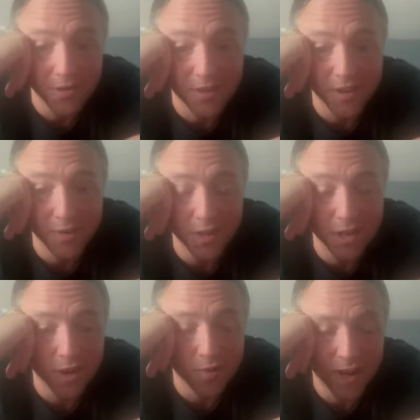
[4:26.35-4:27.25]
too,
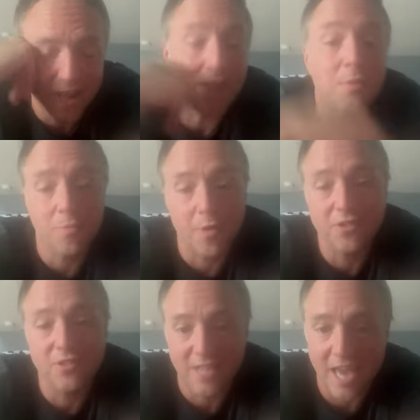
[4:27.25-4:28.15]
And I get what the
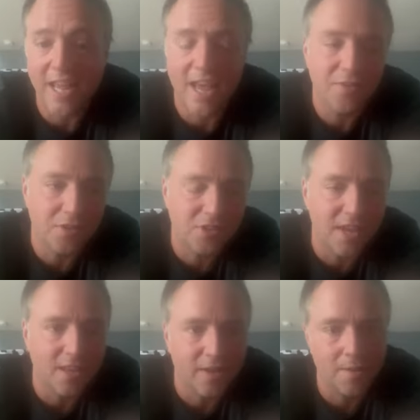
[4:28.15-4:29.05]
person's getting at. They're
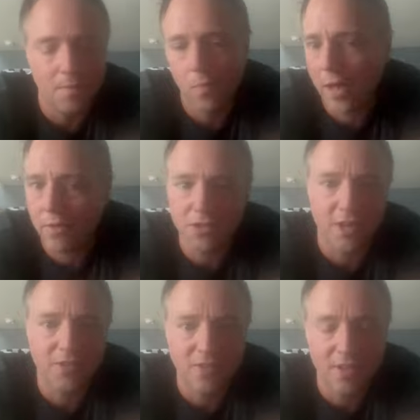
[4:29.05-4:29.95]
saying, like, I'm well
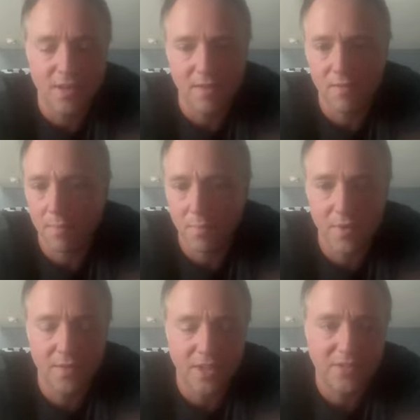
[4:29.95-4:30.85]
adjusted.
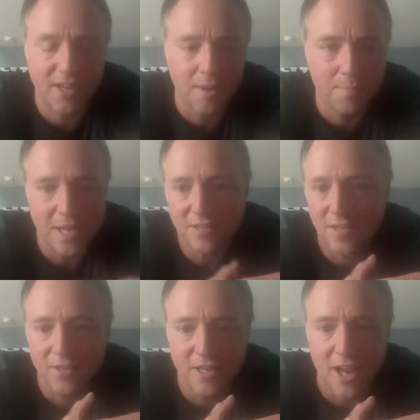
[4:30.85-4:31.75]
They said, I'm
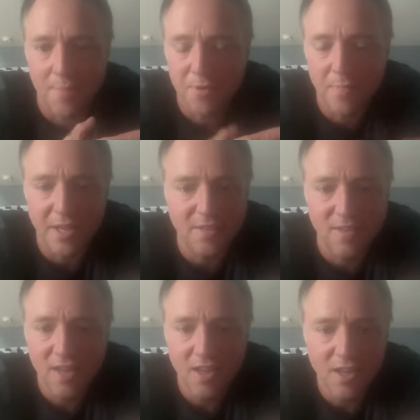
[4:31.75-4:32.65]
basically an
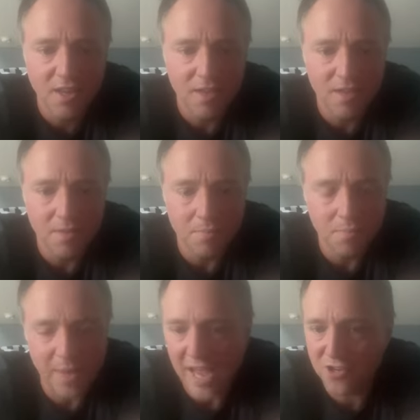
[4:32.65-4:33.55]
optimist,
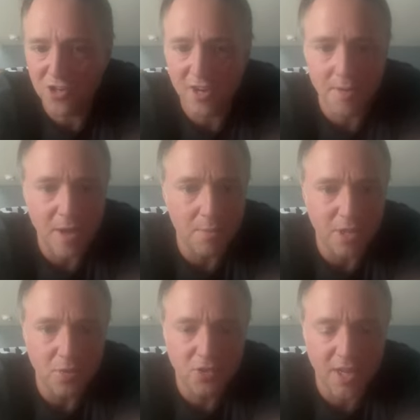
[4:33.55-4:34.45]
passionate about
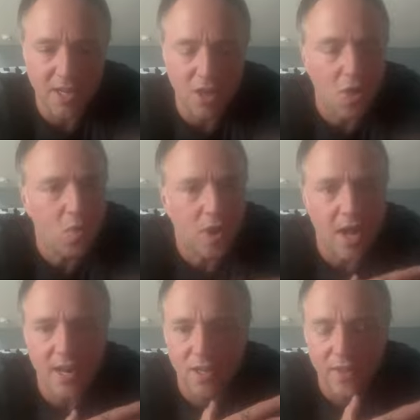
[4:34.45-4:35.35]
music, no
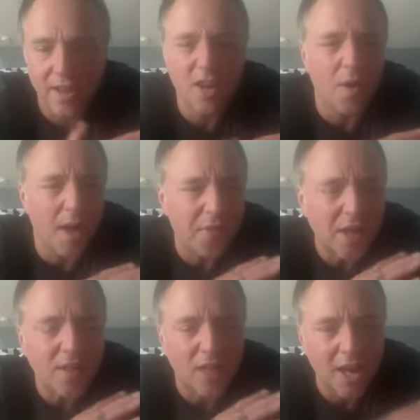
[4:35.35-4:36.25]
kind of glam. I
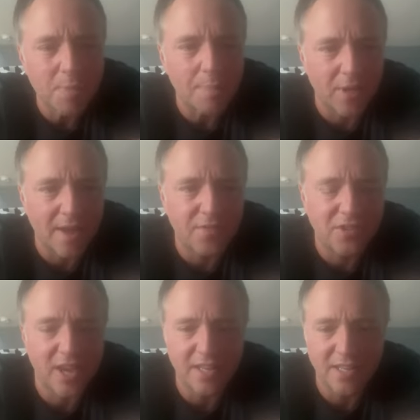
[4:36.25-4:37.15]
think a lot of people have
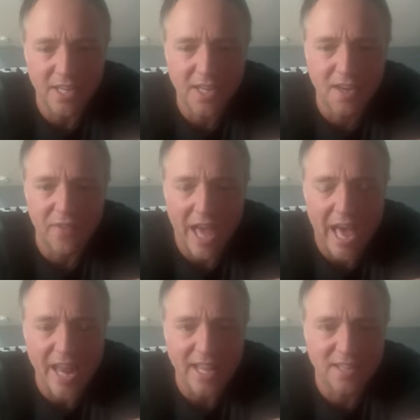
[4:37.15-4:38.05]
this idea of
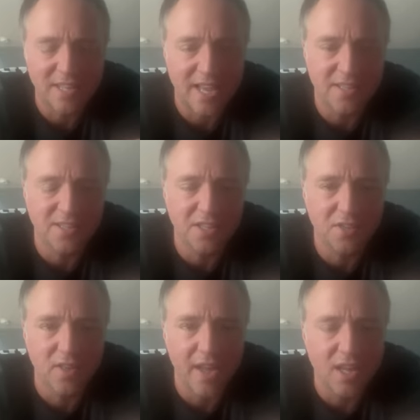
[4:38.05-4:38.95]
addicts as
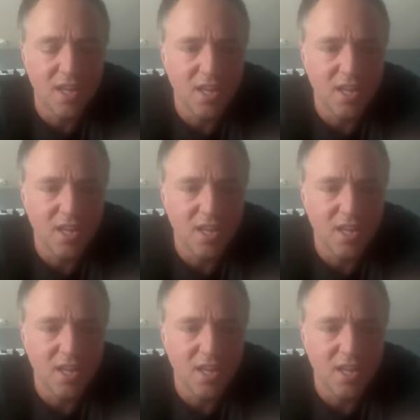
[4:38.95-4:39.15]
these like